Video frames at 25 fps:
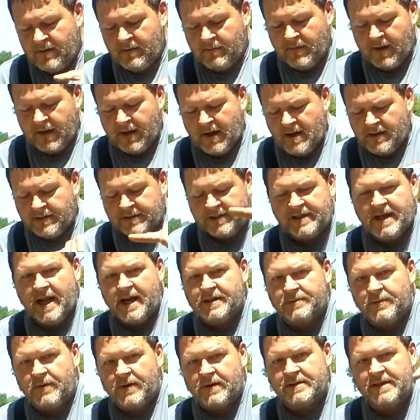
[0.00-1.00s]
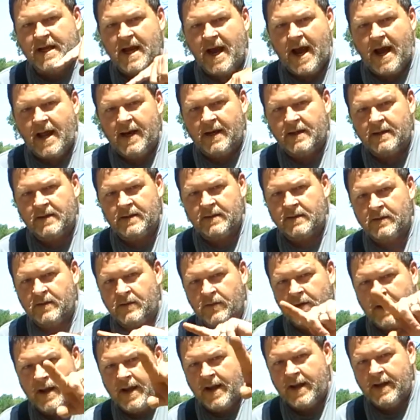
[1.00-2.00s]
my gun stays where it's at.
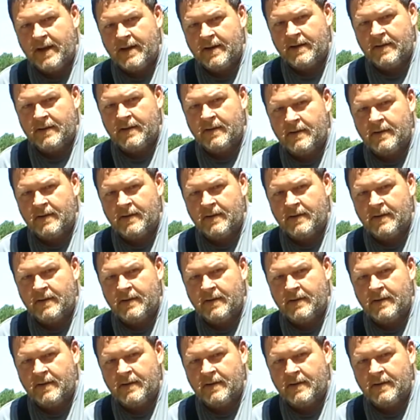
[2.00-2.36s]
Okay?